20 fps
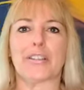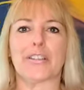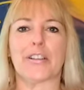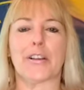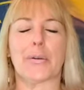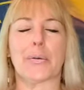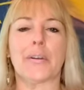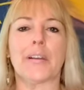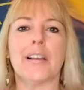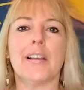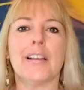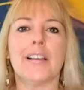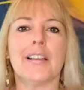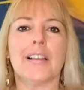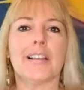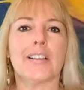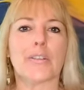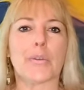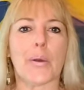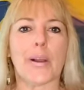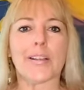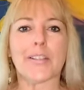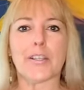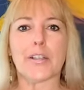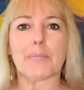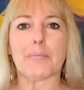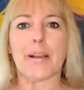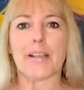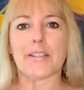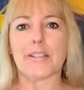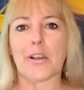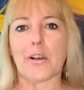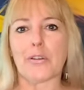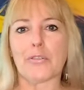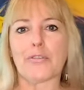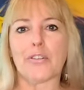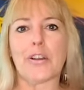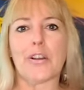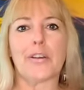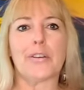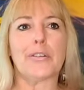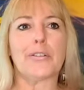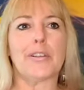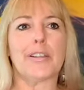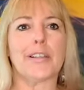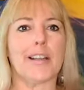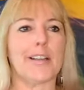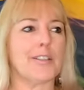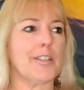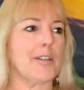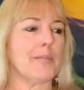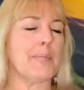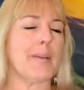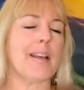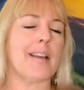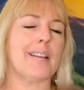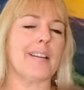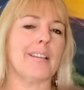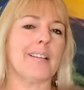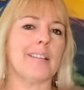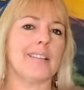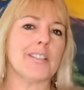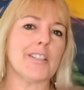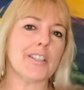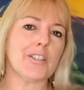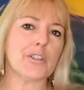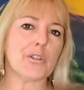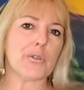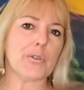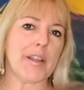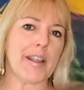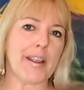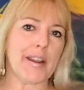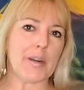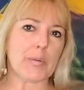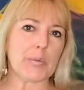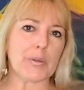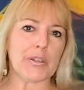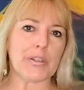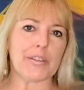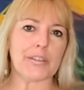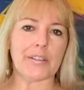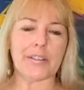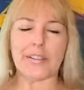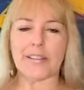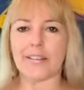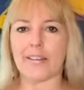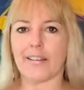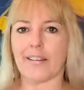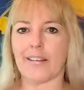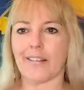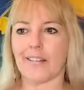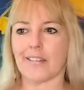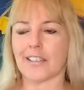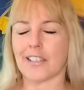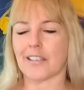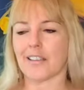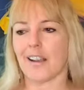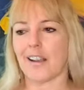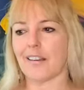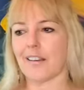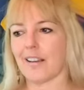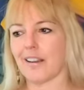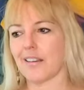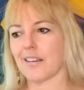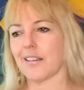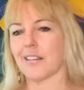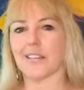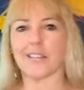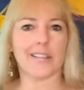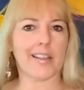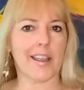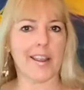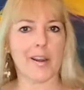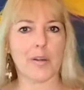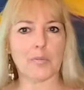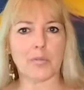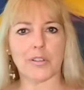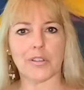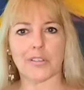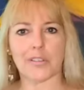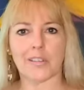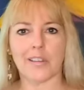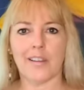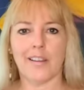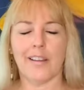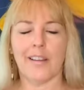So so I took my cell phone and I took my digital camera, and Scott had his camera,